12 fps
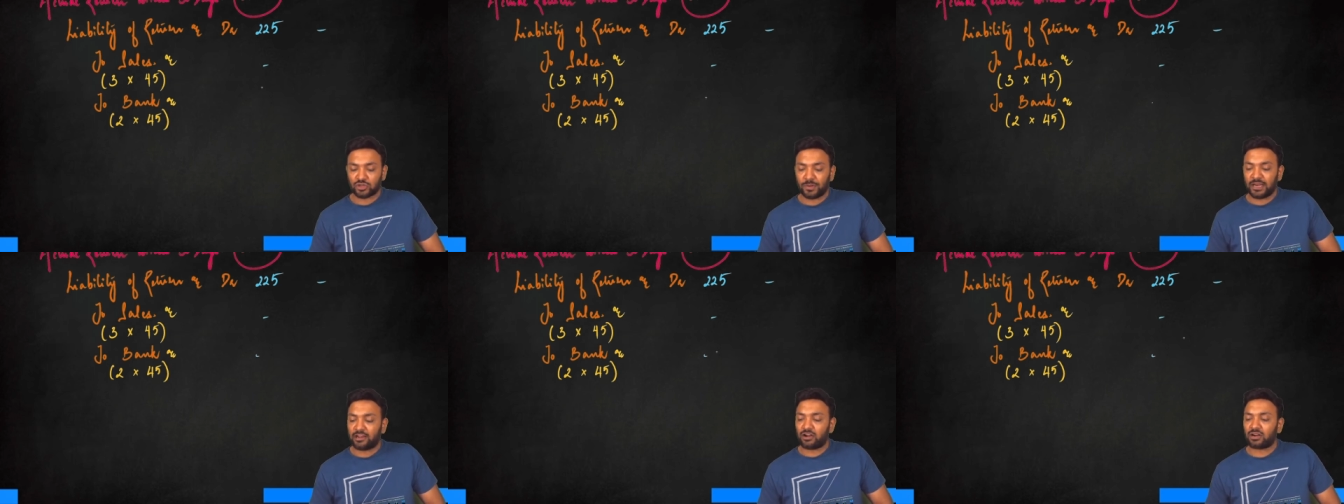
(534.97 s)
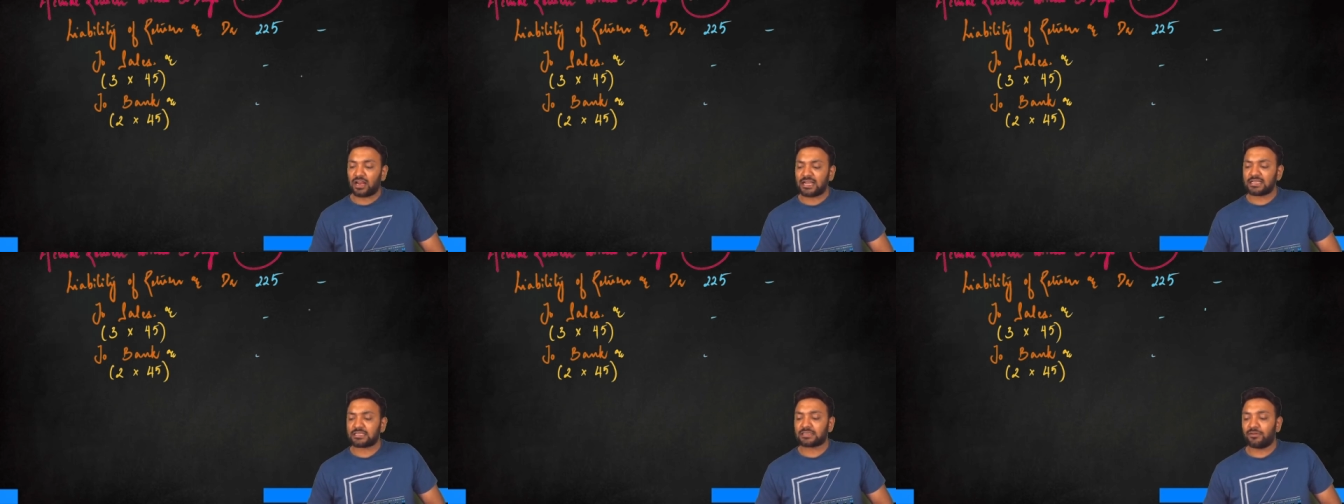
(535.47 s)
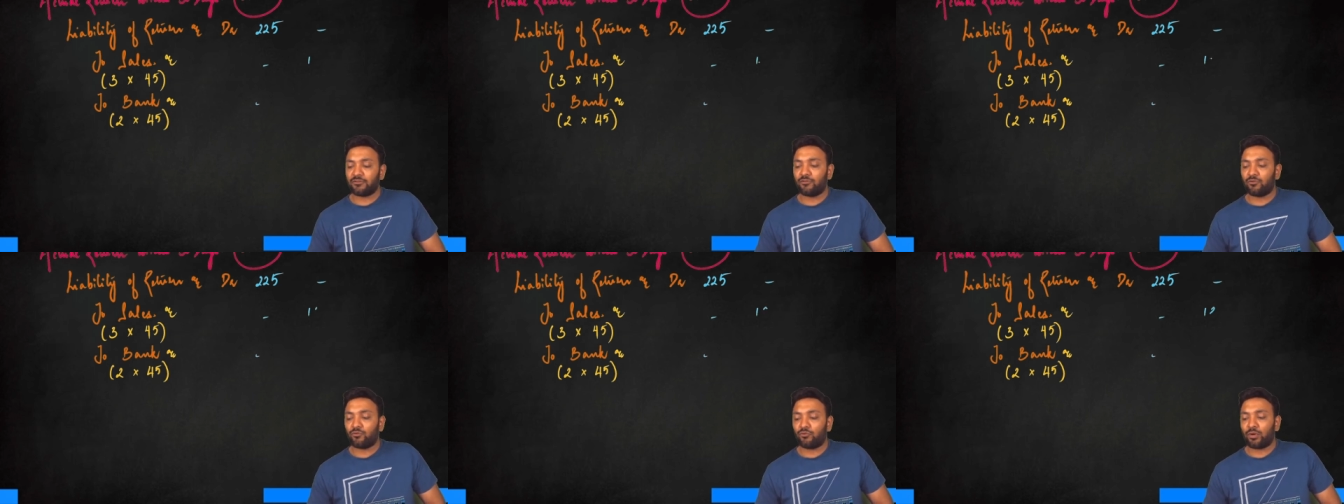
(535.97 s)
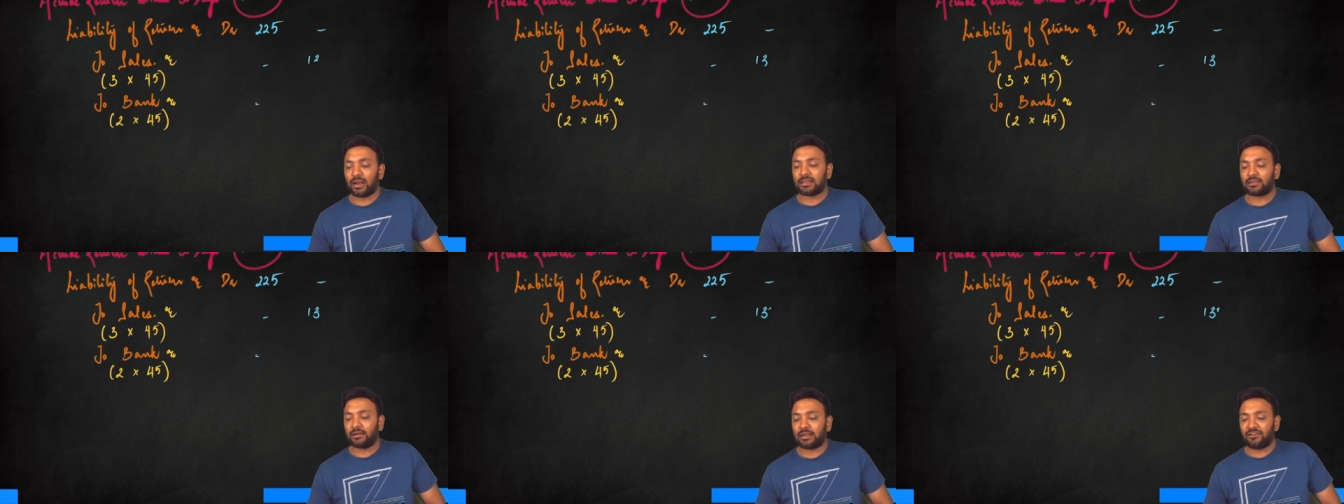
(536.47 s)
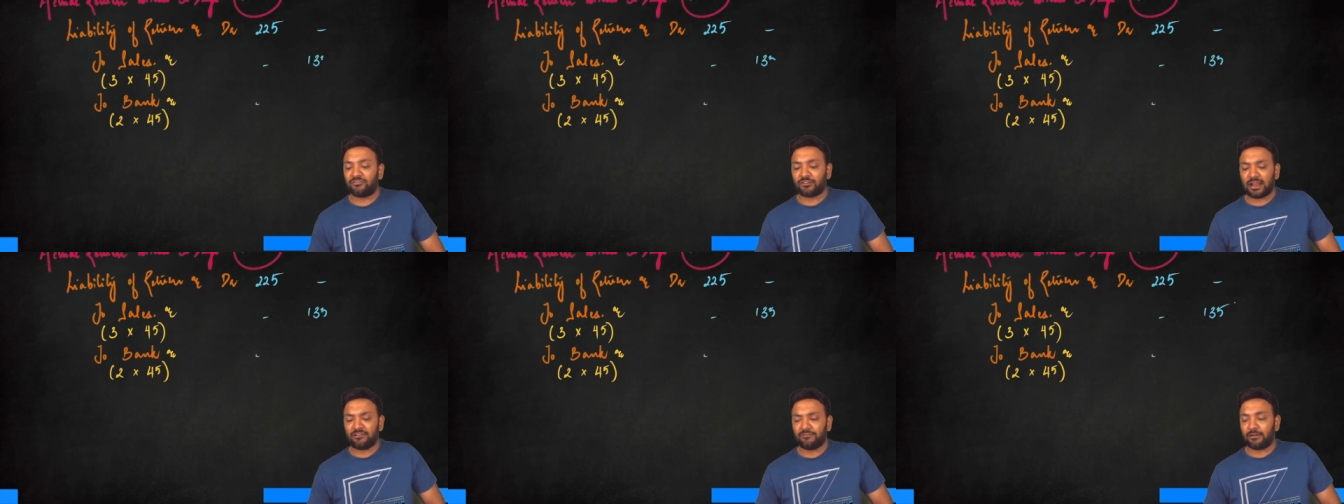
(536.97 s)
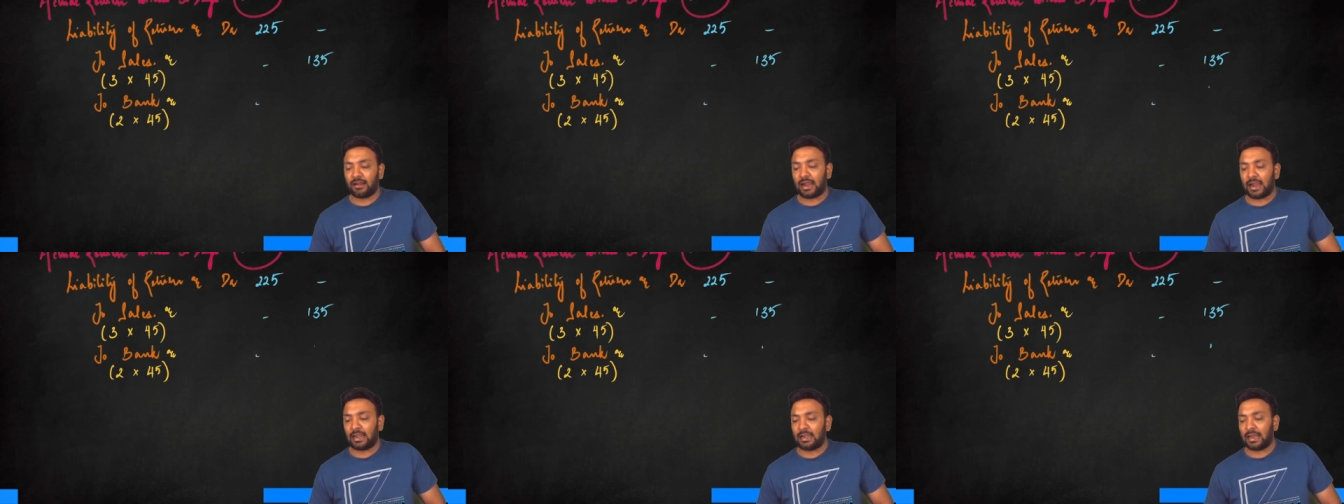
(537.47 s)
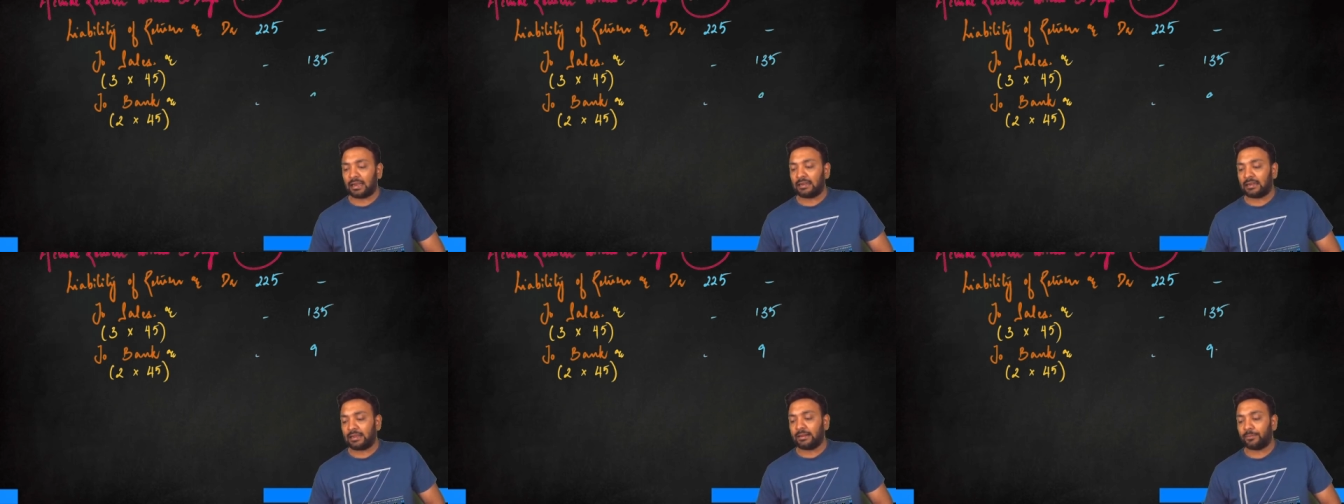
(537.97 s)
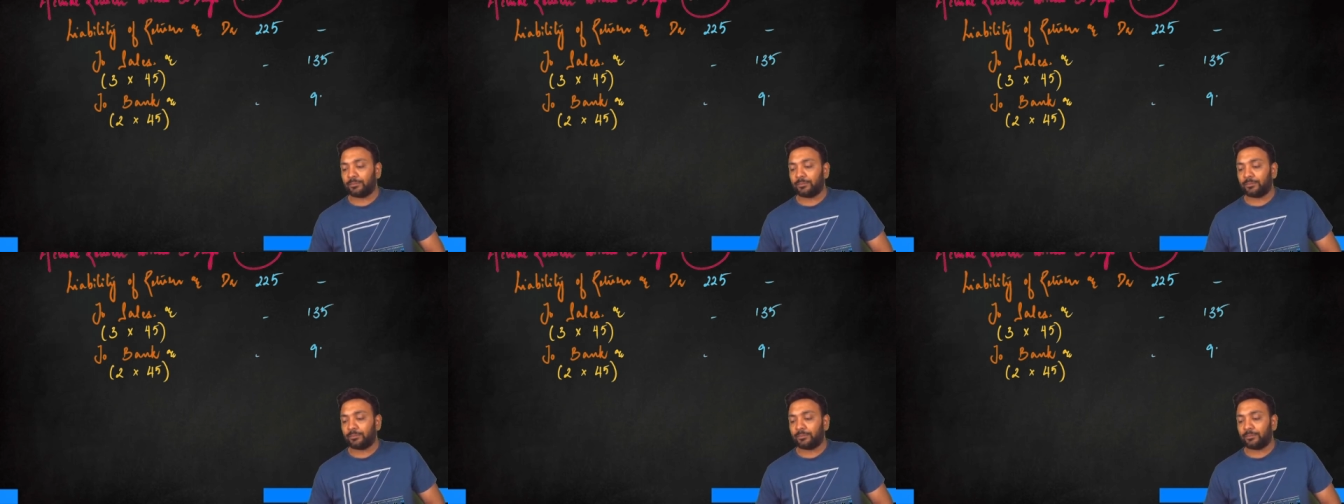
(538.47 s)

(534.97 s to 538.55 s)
be recognized 135 and 90.